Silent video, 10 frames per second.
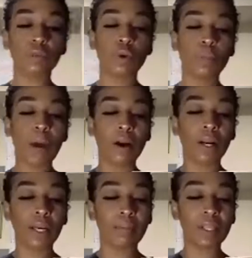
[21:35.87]
willpower
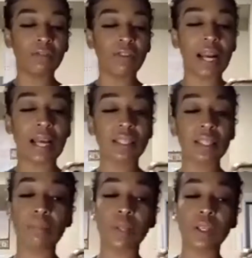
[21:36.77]
can be defined as the
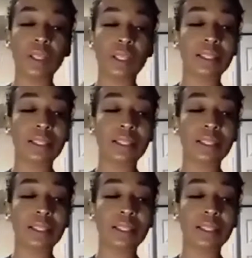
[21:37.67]
ability